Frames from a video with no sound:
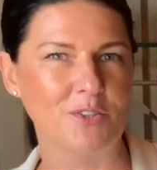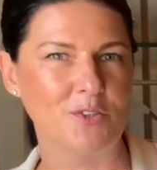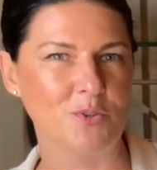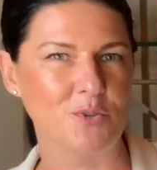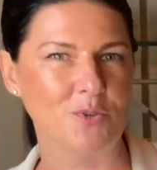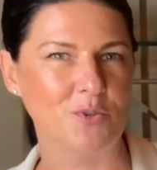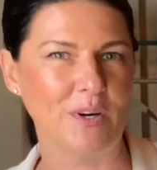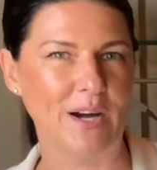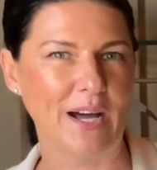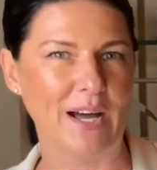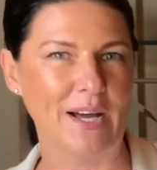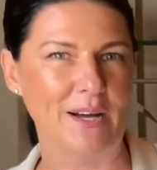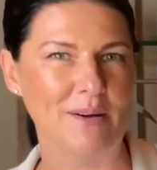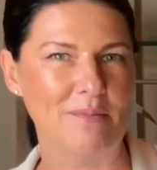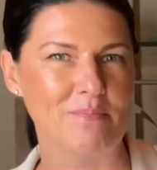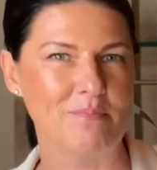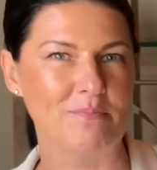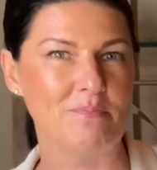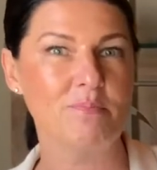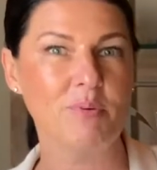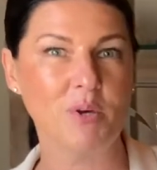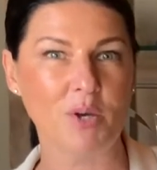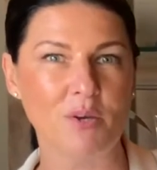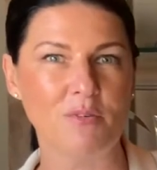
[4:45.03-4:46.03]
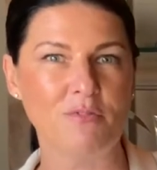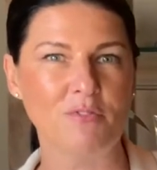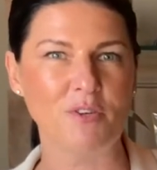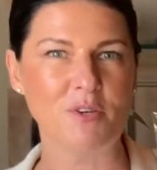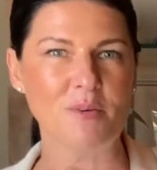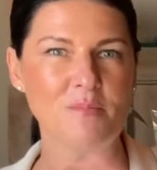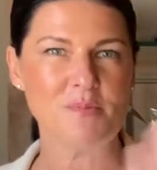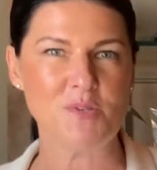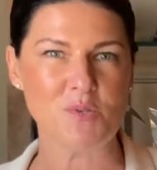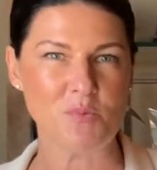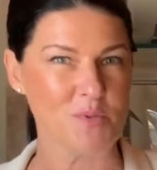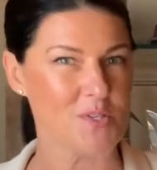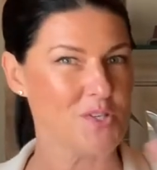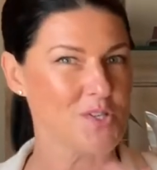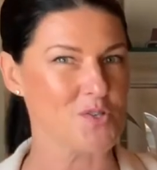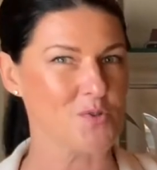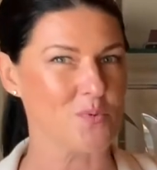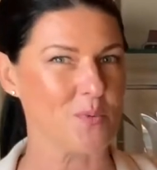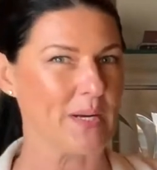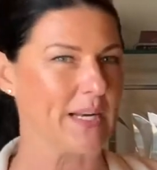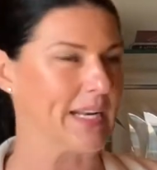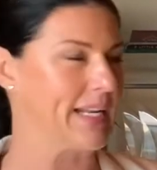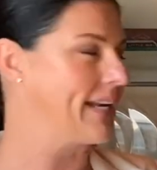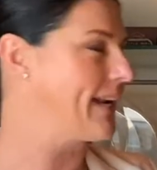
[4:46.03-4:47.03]
your perfumes, which is
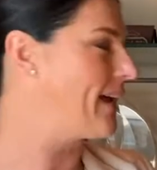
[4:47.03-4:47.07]
really